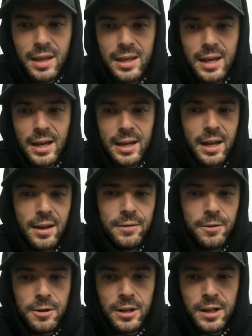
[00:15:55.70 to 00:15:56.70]
yeah,
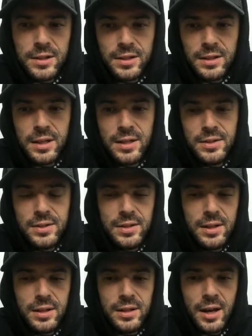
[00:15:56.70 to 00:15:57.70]
California is is
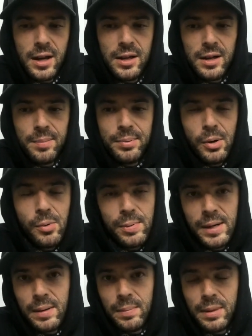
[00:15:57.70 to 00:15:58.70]
not an
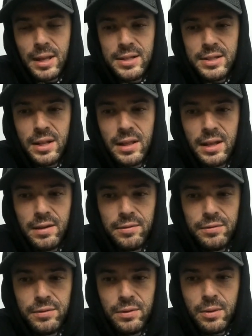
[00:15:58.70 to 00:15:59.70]
appropriate place to
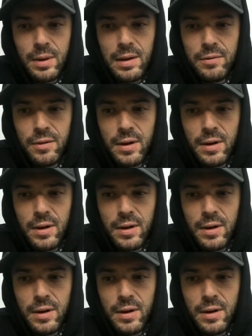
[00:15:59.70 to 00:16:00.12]
live, quite